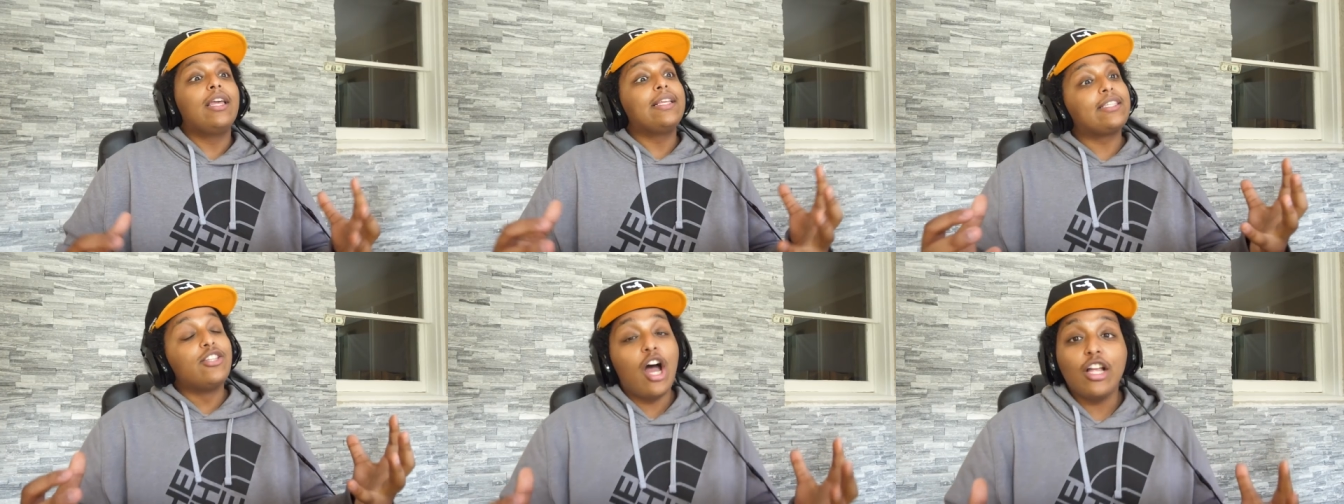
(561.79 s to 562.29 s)

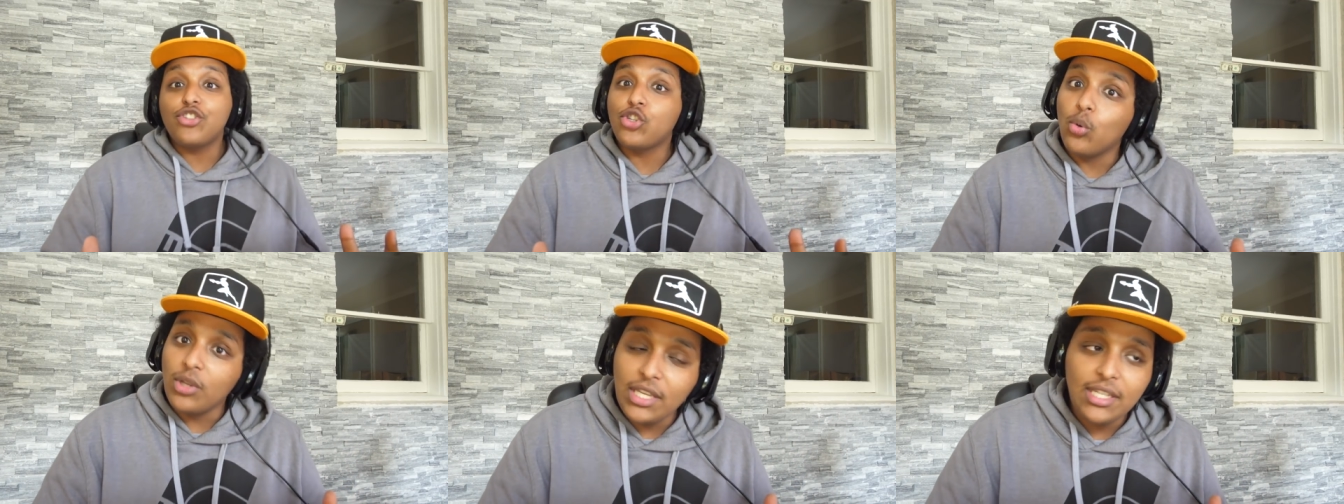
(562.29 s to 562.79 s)
is not
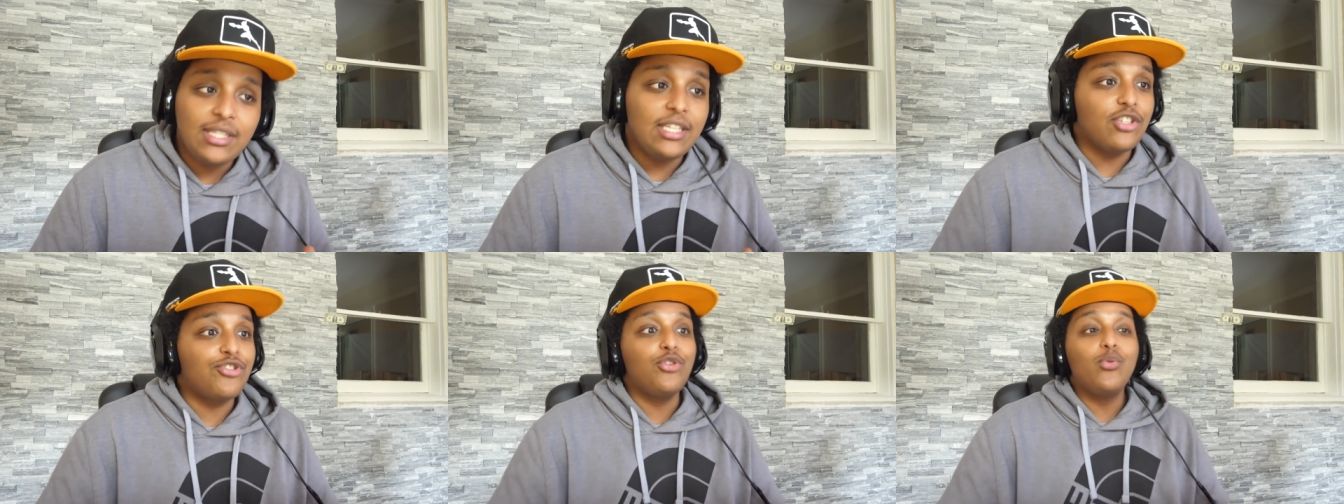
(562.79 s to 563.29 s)
so
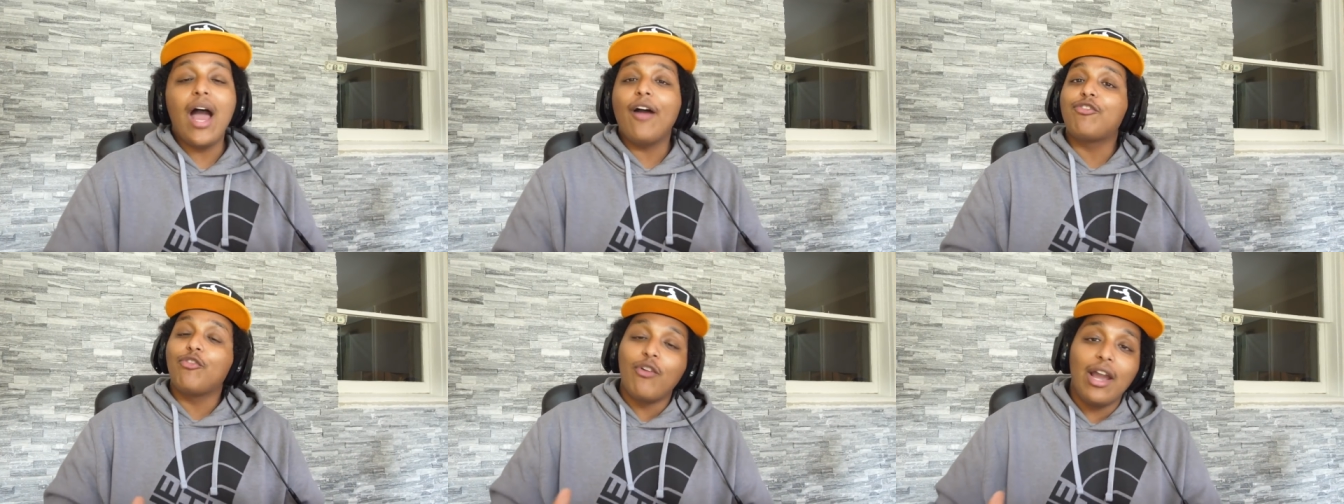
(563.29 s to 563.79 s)
easy. So you
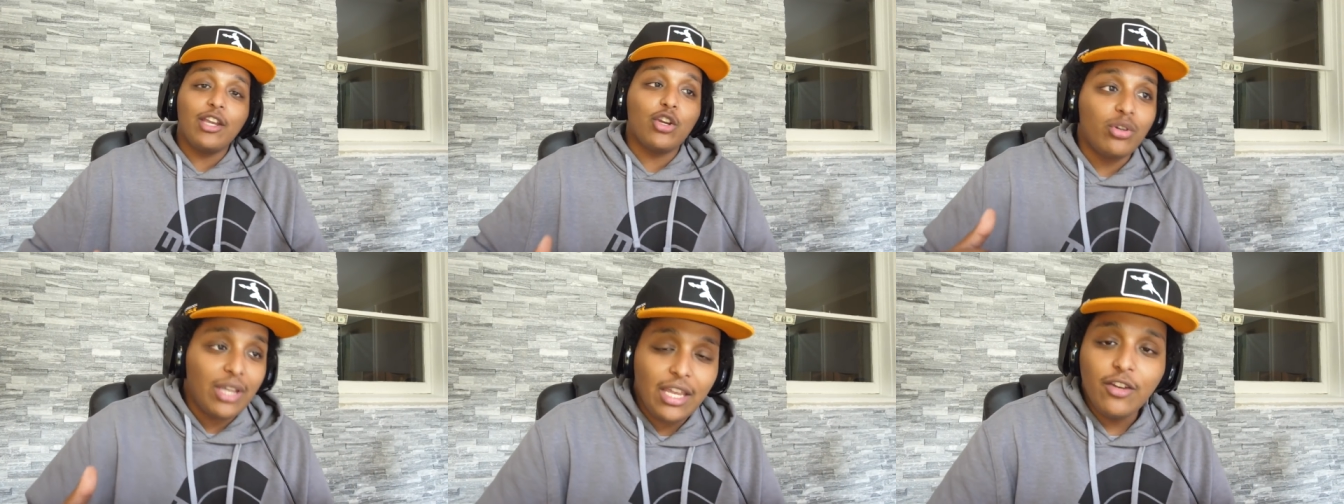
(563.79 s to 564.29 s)
have to find
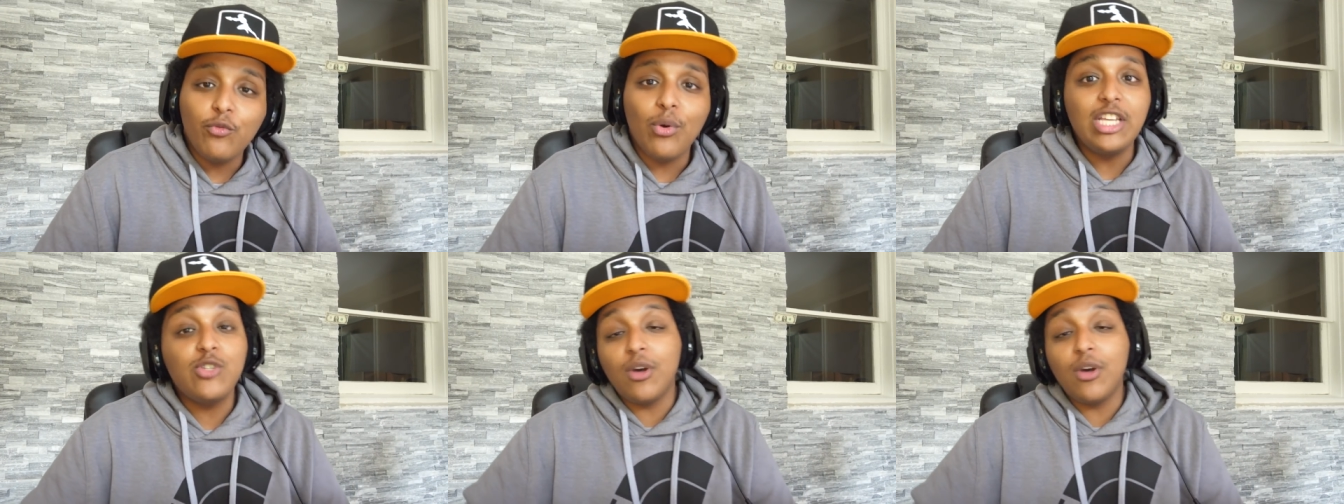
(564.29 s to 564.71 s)
creative ways,